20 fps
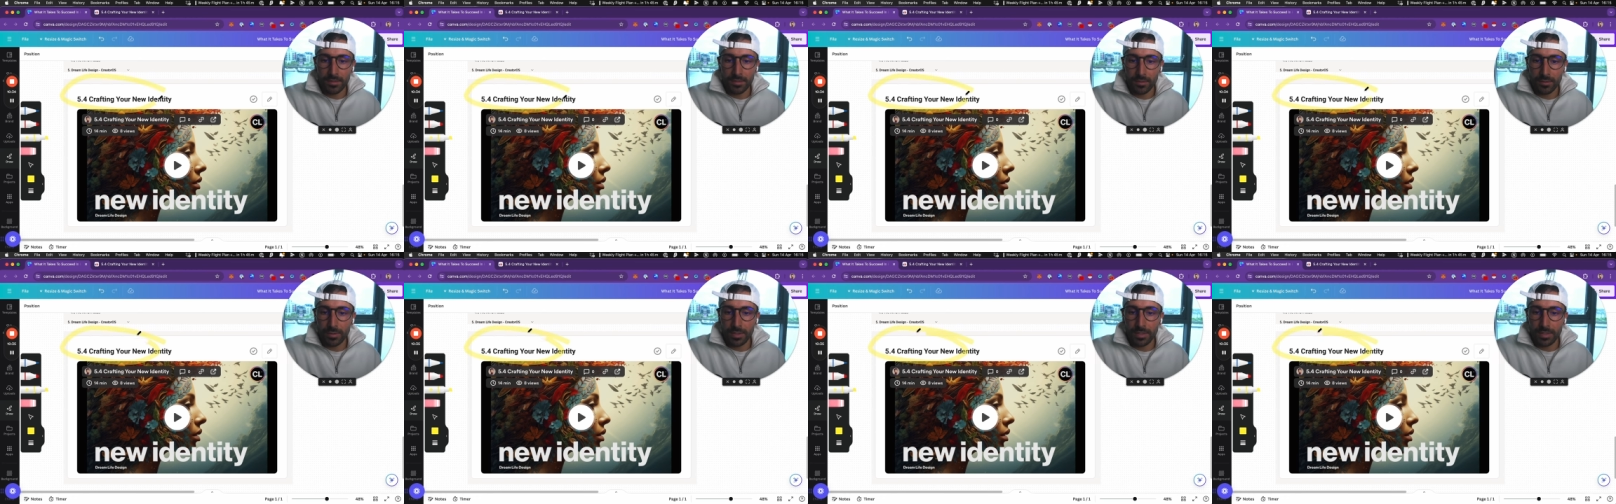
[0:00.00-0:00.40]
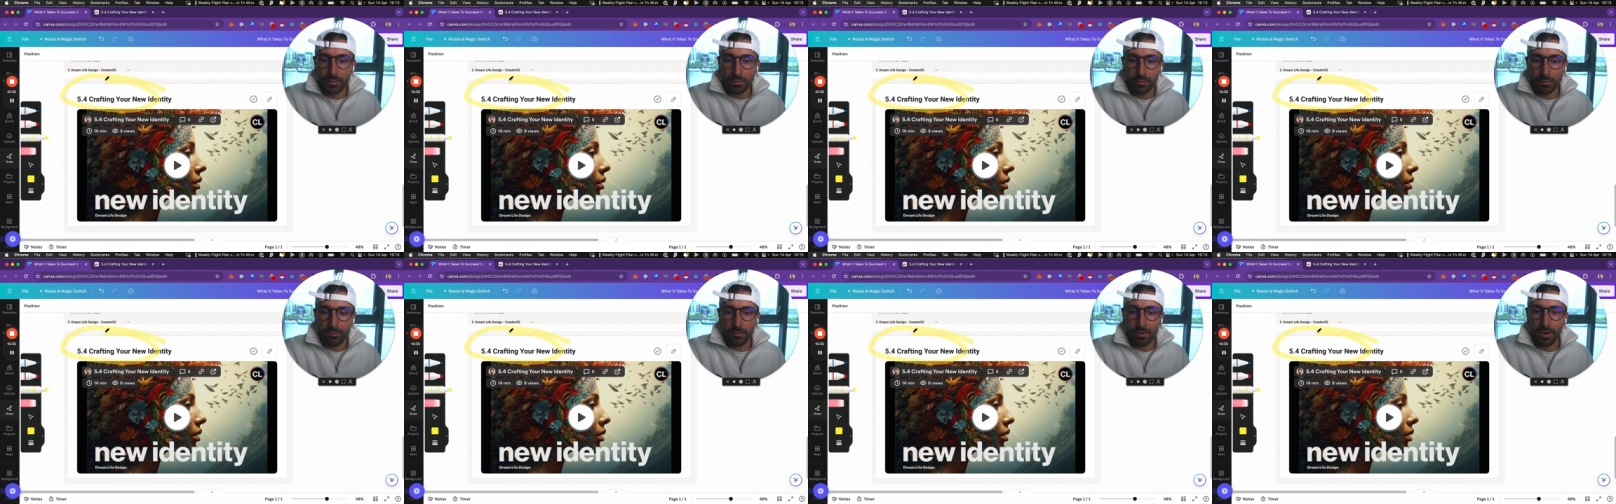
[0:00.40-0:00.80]
You need
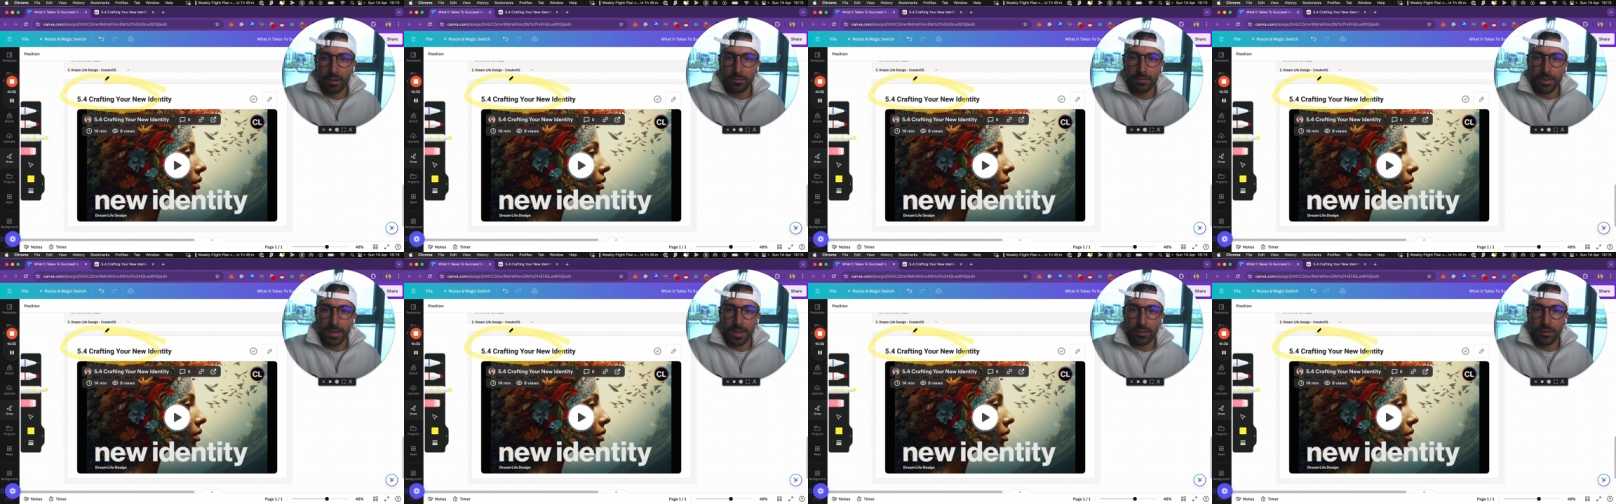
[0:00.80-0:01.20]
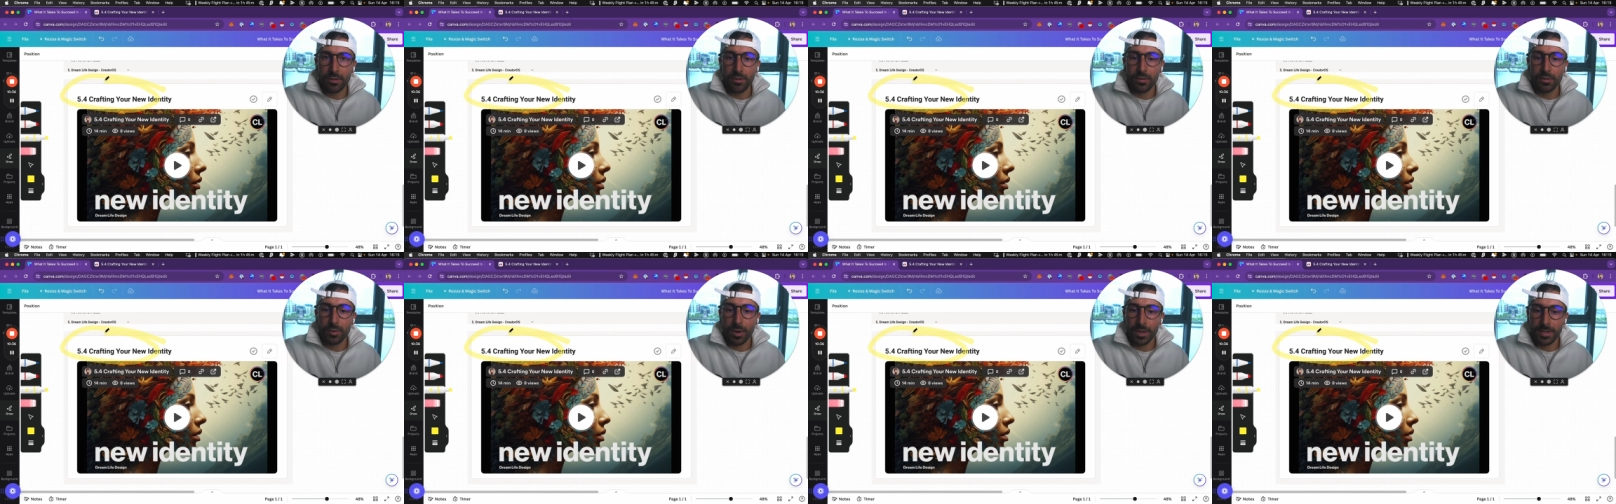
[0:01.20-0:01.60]
to craft a
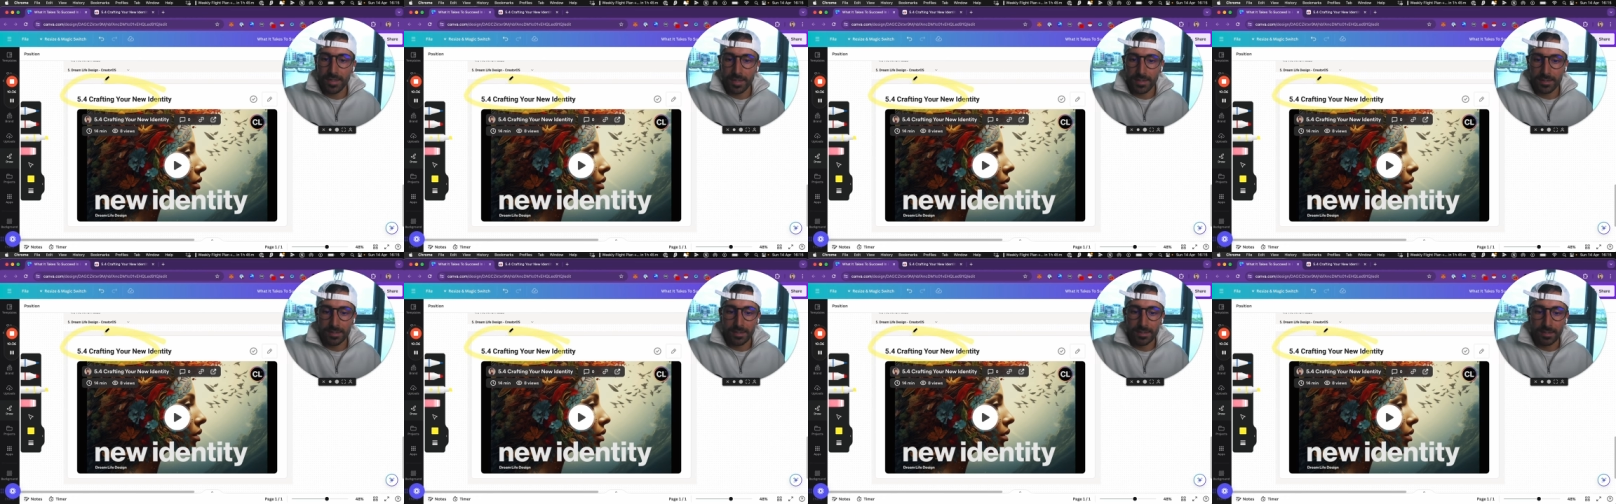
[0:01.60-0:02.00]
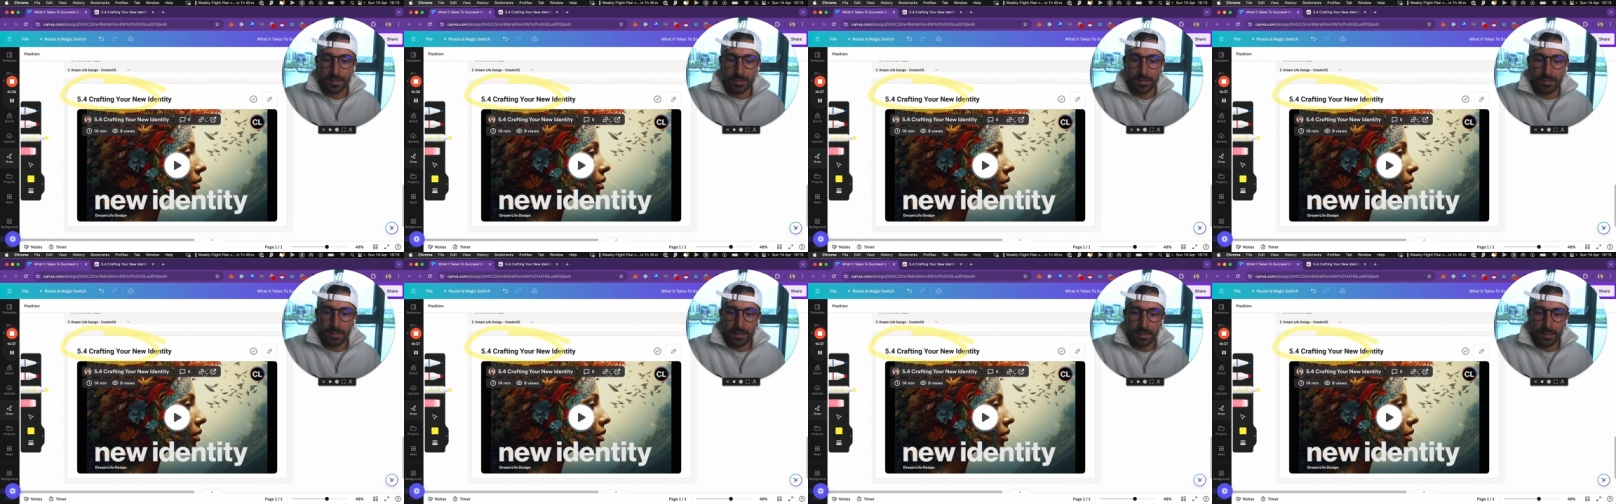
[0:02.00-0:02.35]
new identity.